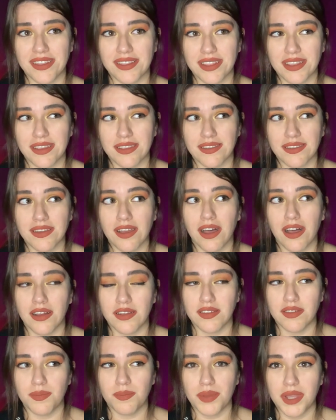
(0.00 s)
I think it's
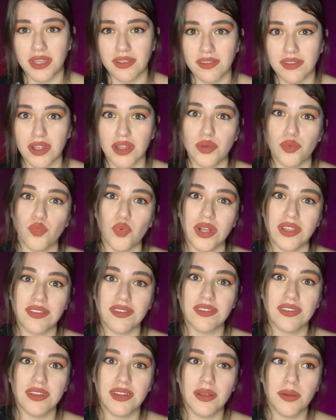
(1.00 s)
caused based on what
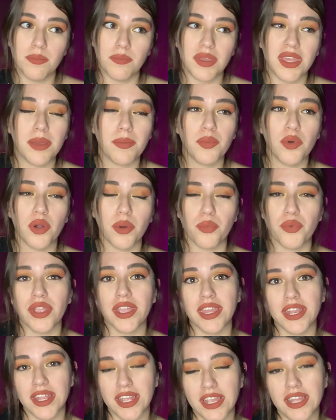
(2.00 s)
people are
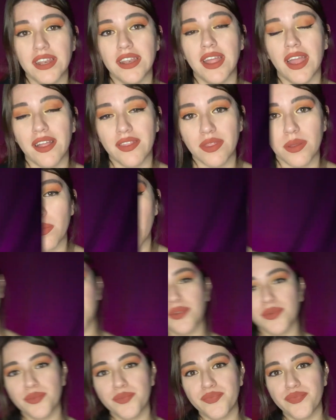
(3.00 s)
bringing in at the
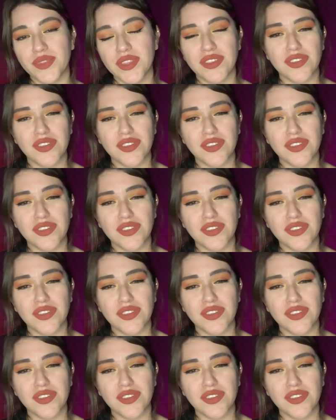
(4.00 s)
moment.